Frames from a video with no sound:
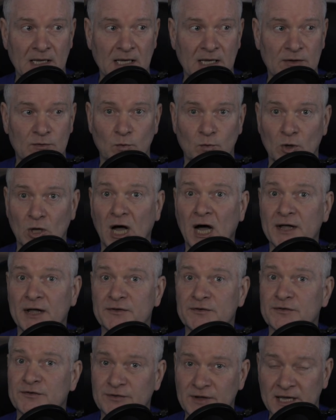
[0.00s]
It will
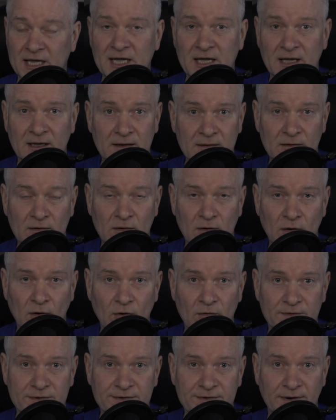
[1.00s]
unstick
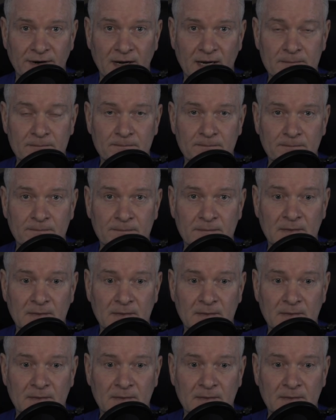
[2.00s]
over time.